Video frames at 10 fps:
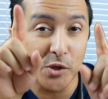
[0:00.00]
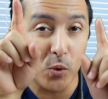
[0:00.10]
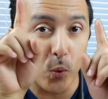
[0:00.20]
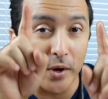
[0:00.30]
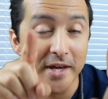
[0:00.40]
to
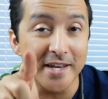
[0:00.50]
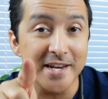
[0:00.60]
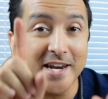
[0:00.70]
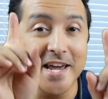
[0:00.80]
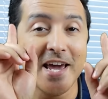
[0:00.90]

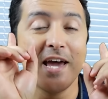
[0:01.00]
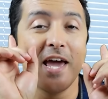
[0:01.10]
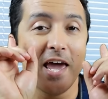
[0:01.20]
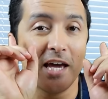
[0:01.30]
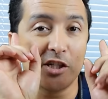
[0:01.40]
win
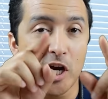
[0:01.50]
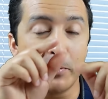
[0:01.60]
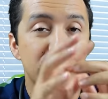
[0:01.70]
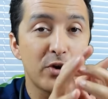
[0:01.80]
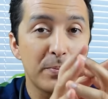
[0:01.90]
a
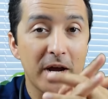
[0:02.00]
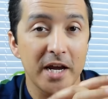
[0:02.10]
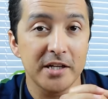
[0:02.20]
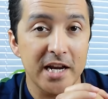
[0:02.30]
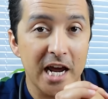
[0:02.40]
chapter from
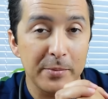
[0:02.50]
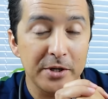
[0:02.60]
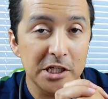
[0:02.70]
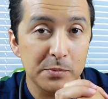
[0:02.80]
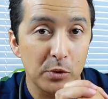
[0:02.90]
my
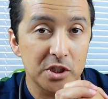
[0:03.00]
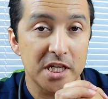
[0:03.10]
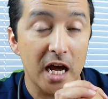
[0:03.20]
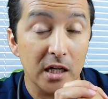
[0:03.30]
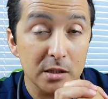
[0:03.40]
diabetes book,
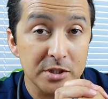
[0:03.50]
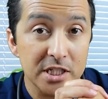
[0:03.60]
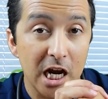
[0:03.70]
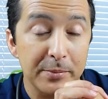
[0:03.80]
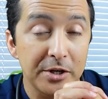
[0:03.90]
the ultimate
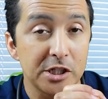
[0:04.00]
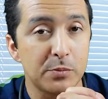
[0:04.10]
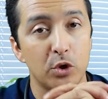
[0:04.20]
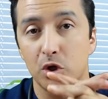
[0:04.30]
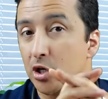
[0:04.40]
diabetes
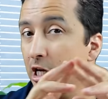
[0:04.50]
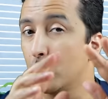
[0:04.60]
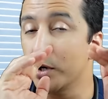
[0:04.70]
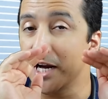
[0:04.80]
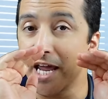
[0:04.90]
book. You
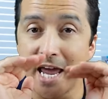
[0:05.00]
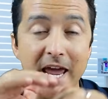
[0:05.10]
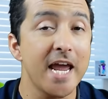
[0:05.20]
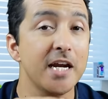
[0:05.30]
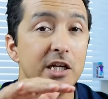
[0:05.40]
can win
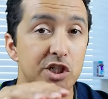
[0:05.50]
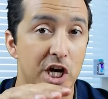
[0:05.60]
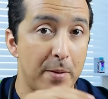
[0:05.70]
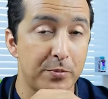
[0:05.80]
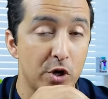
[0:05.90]
any
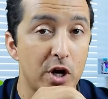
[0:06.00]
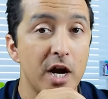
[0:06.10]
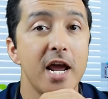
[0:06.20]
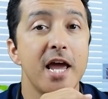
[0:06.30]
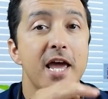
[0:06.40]
chapter,
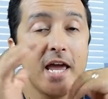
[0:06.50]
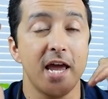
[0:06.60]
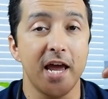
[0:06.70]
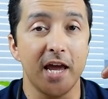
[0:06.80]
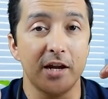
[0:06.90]

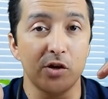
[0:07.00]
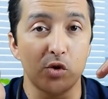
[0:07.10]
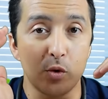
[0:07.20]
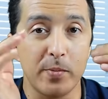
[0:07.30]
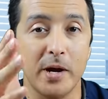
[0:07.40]
and
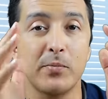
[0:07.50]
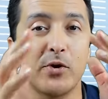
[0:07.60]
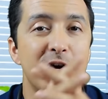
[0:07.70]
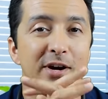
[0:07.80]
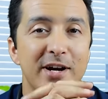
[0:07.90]

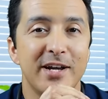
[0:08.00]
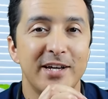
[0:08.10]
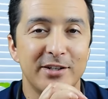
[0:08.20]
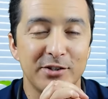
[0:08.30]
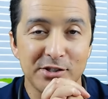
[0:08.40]
remember
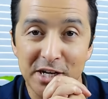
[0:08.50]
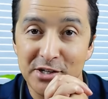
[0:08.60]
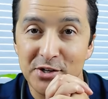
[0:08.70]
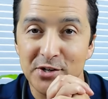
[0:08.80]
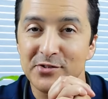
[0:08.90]
to stay
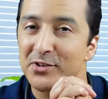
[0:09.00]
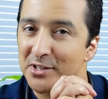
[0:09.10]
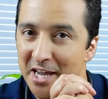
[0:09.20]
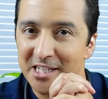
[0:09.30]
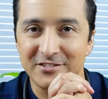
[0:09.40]
tuned for
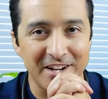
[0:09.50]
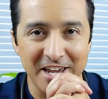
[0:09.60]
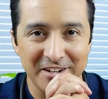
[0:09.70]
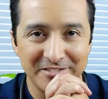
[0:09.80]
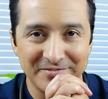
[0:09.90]
the next video.